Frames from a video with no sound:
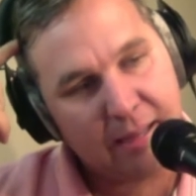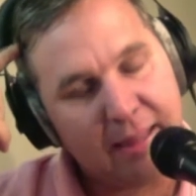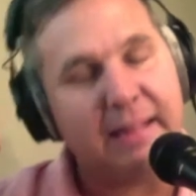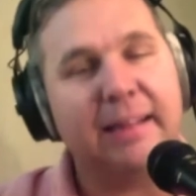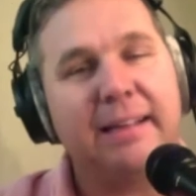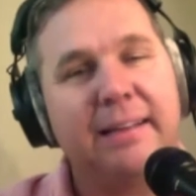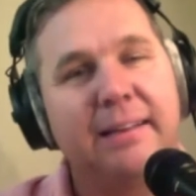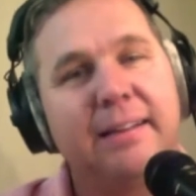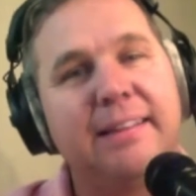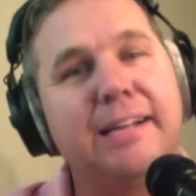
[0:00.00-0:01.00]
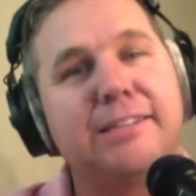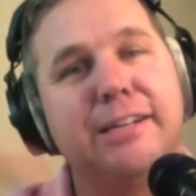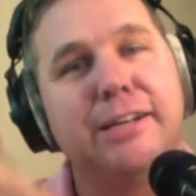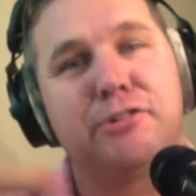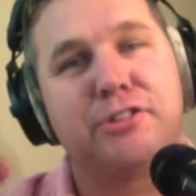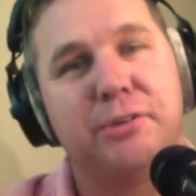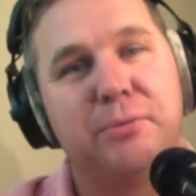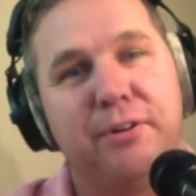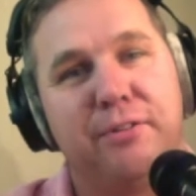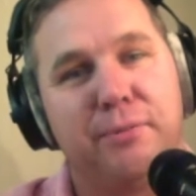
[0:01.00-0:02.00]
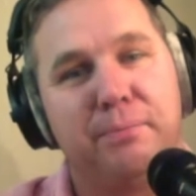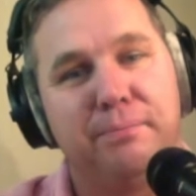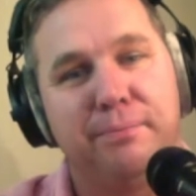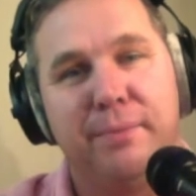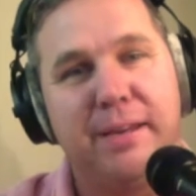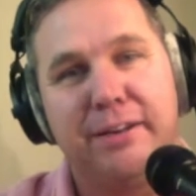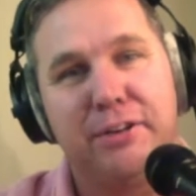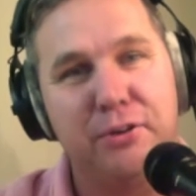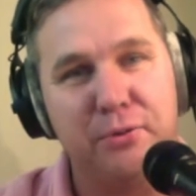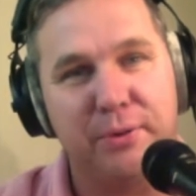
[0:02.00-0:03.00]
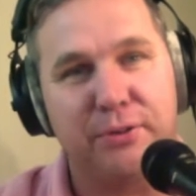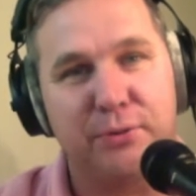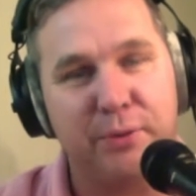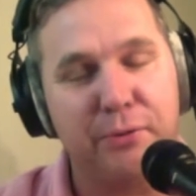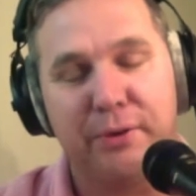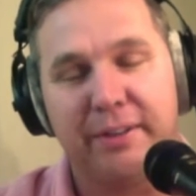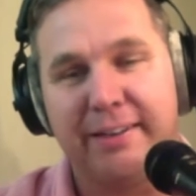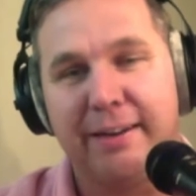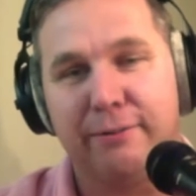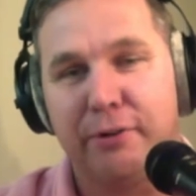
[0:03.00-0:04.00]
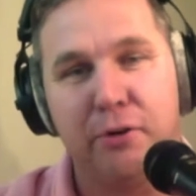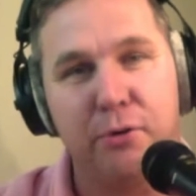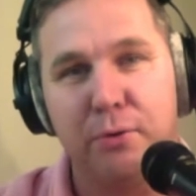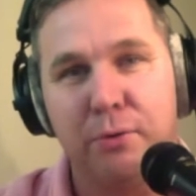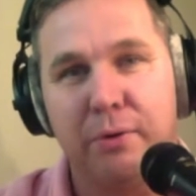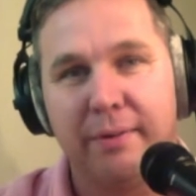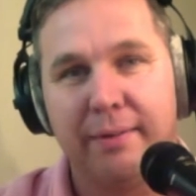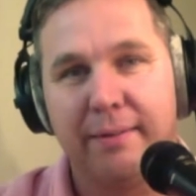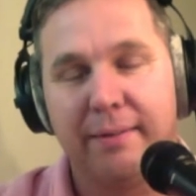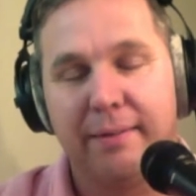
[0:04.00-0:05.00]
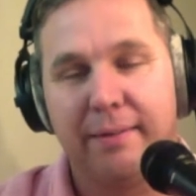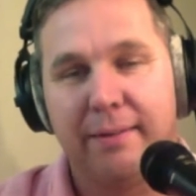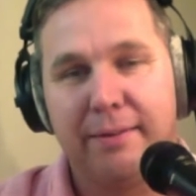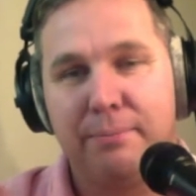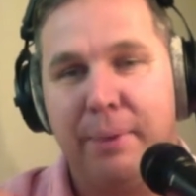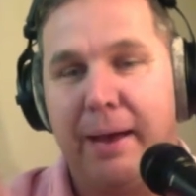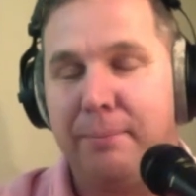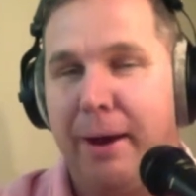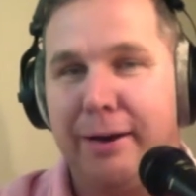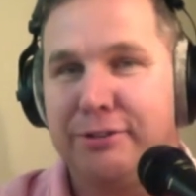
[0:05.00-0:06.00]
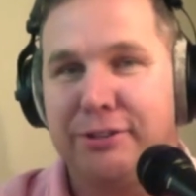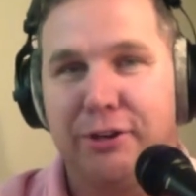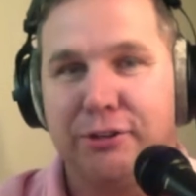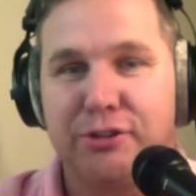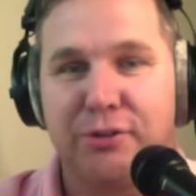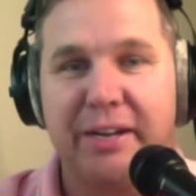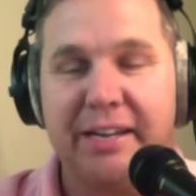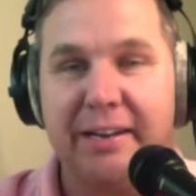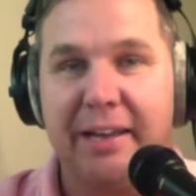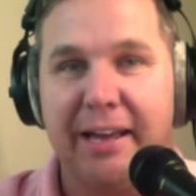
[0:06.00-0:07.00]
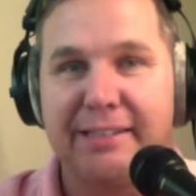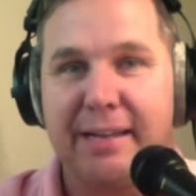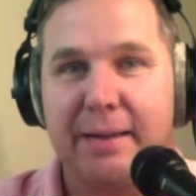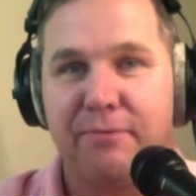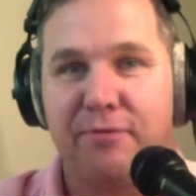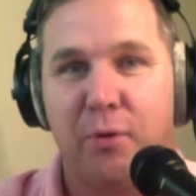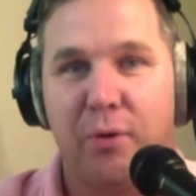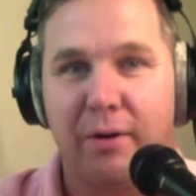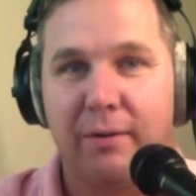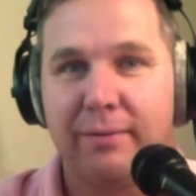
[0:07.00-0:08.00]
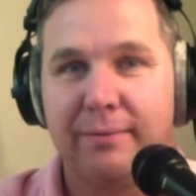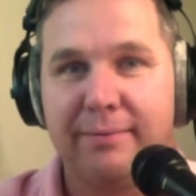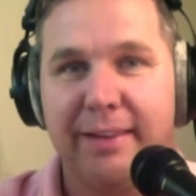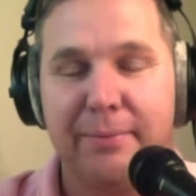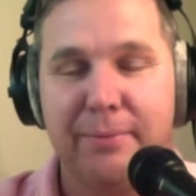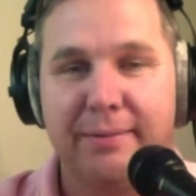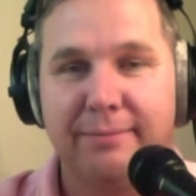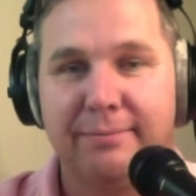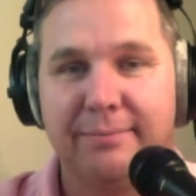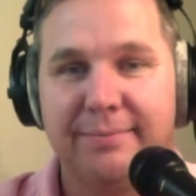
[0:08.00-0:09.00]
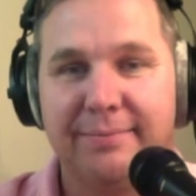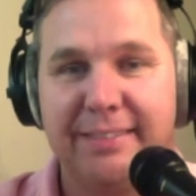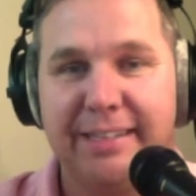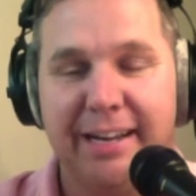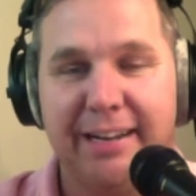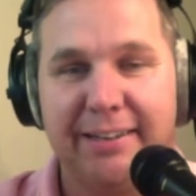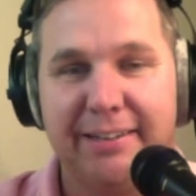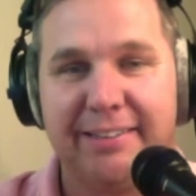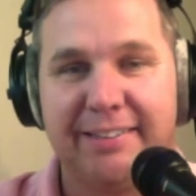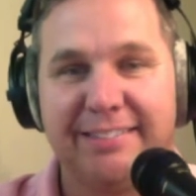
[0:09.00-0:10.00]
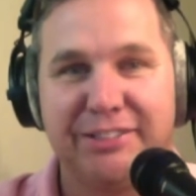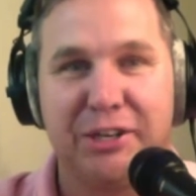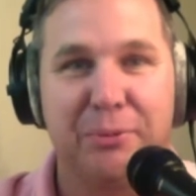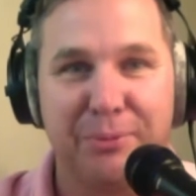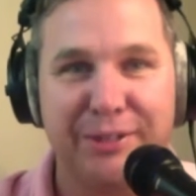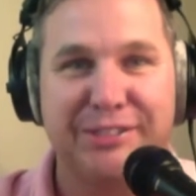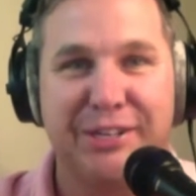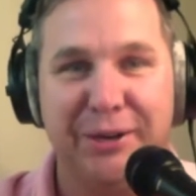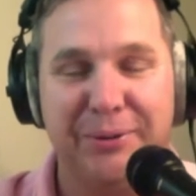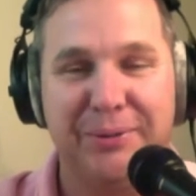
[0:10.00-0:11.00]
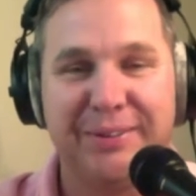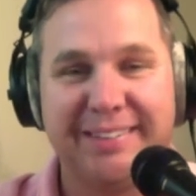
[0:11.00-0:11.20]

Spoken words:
that that's an interesting one for me and you because we really never knew Pat Patterson on screen except for him and uh, Gerald Briscoe.